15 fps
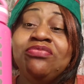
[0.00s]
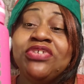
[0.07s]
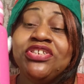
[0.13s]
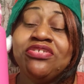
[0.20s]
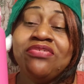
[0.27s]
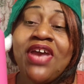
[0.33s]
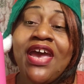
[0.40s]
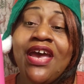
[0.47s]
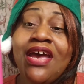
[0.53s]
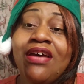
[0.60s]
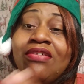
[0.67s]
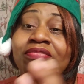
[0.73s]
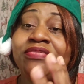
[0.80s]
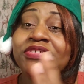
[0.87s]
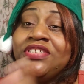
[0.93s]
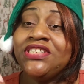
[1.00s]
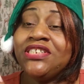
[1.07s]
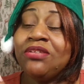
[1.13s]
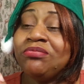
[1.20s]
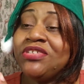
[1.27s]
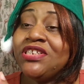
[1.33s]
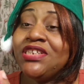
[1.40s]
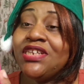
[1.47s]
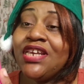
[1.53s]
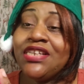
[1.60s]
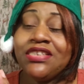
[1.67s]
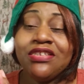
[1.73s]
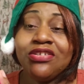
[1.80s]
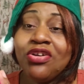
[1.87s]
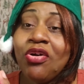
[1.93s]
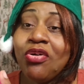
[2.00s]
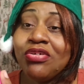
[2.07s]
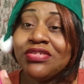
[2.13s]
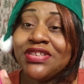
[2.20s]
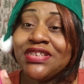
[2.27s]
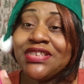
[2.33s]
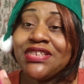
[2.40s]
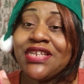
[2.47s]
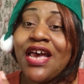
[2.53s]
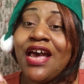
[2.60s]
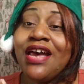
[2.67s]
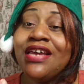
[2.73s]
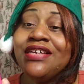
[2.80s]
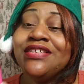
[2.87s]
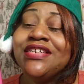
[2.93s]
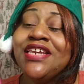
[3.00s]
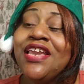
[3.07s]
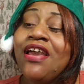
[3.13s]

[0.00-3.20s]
when you have something nice and cold inside.